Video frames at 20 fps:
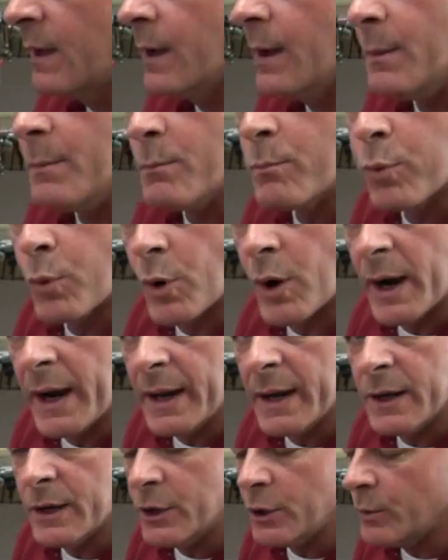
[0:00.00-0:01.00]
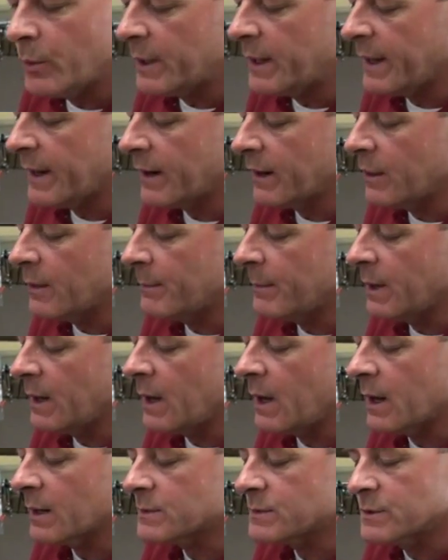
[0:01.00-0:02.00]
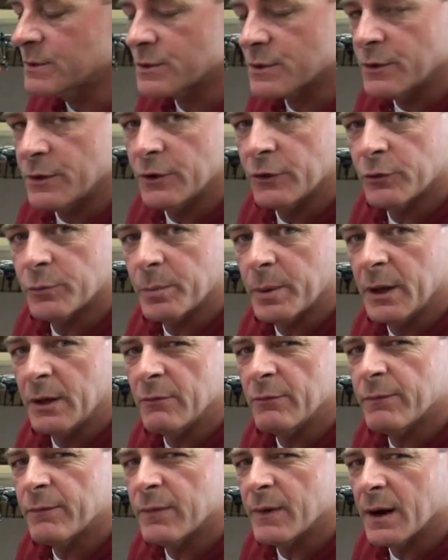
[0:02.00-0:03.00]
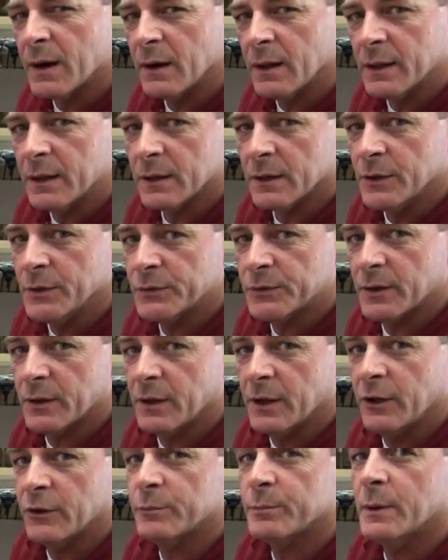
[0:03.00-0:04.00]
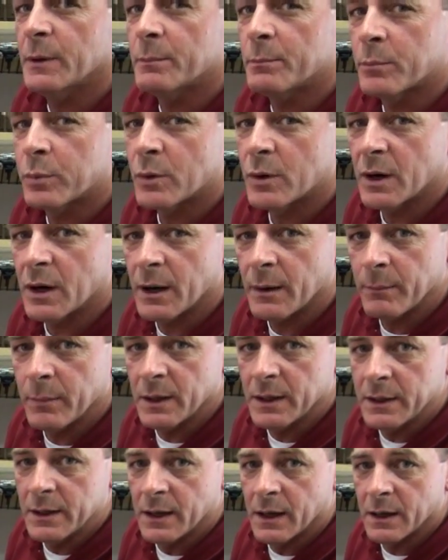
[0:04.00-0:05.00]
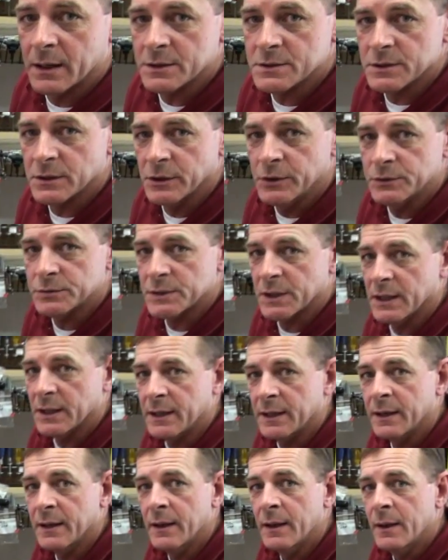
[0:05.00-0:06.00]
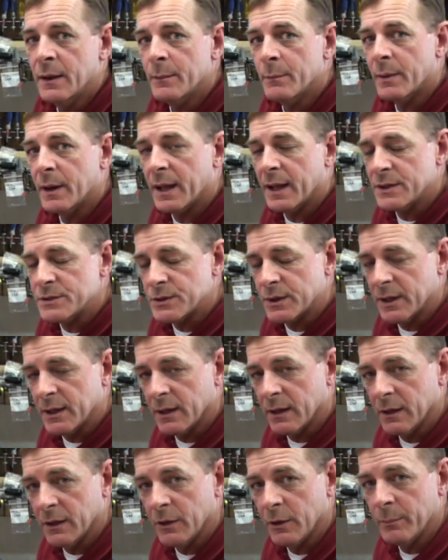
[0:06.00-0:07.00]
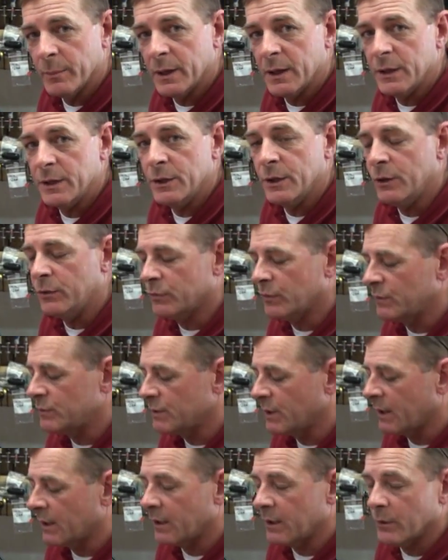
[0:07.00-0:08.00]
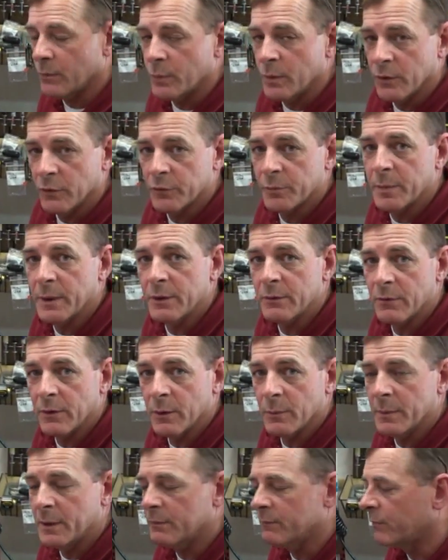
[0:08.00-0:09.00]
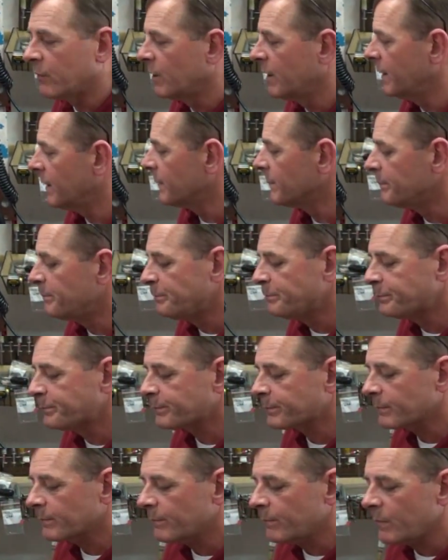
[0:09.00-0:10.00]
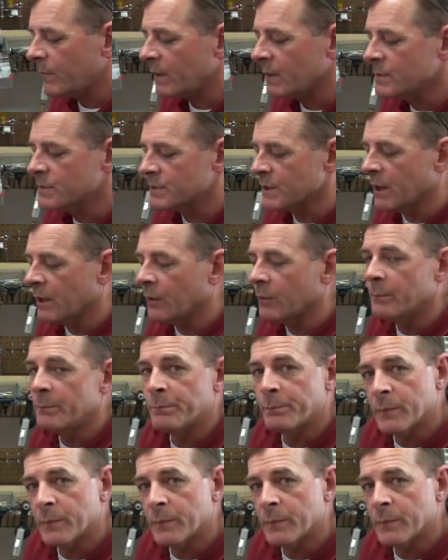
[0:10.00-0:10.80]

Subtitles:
A brand new one out of the box is going to spin fairly close to this, but probably not as loosely. But as you get a little bit of usage on it, it will spin a little bit freer. So